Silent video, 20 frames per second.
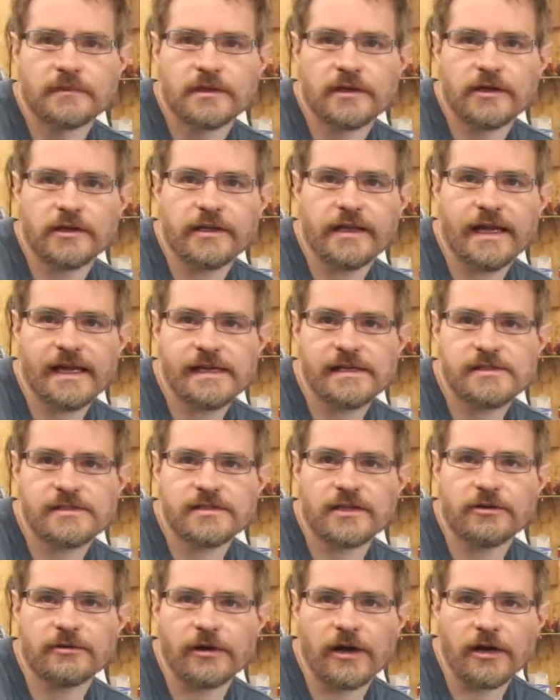Okay,
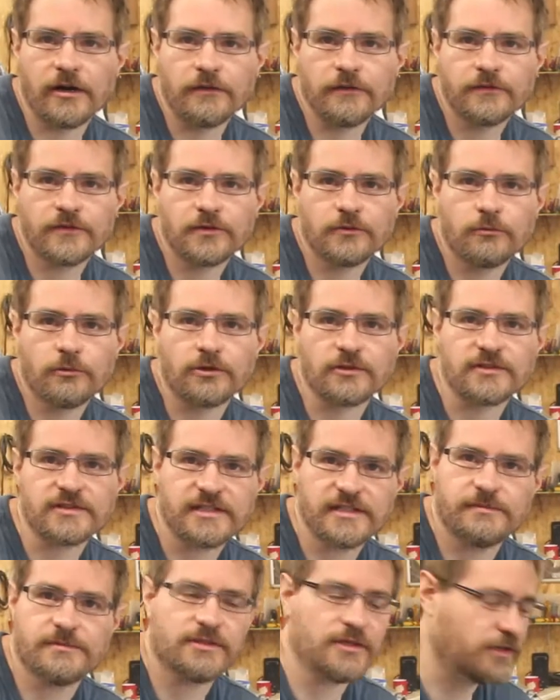so after what
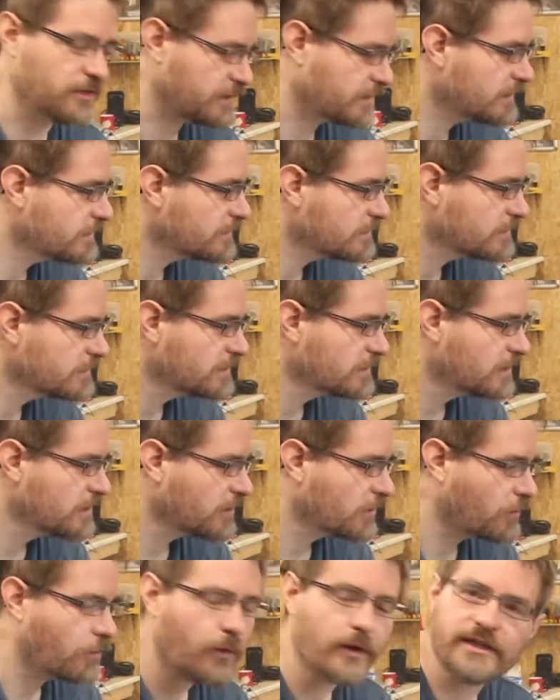seems like
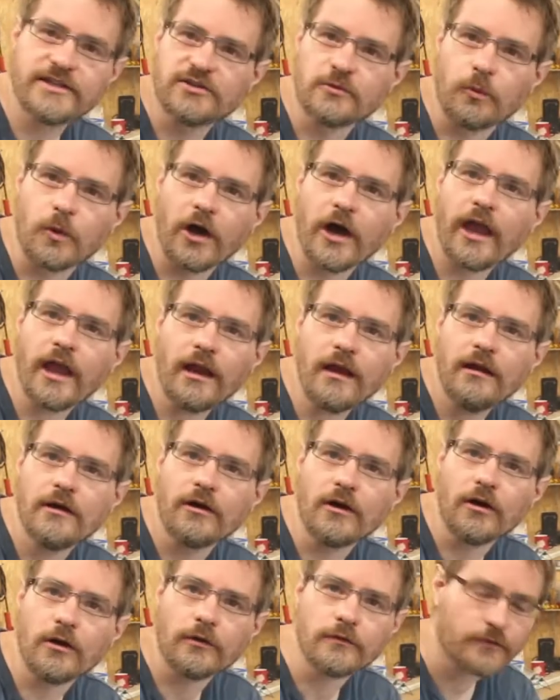quite a while
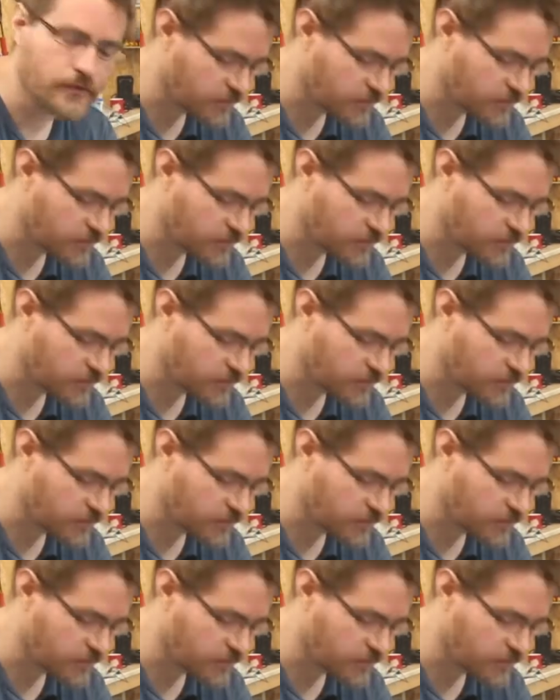of